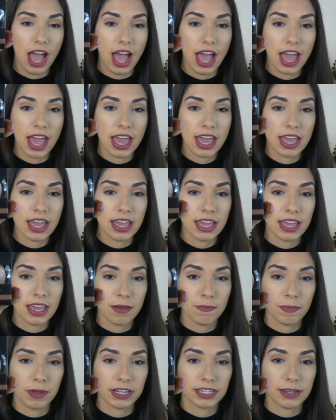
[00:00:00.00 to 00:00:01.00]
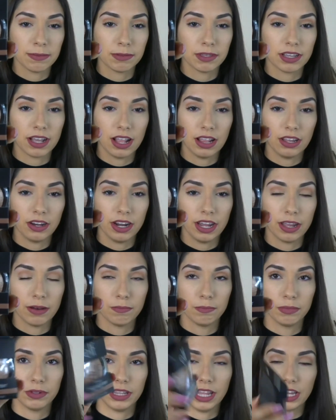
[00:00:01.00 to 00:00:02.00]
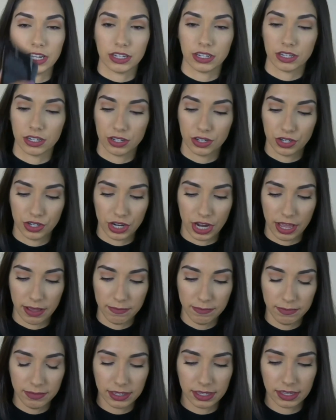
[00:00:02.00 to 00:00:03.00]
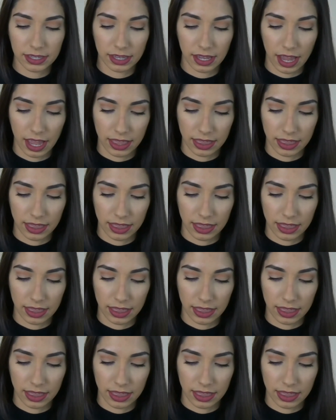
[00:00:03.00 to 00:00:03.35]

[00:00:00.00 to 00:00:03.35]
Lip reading: I picked up the color in Blush Gems,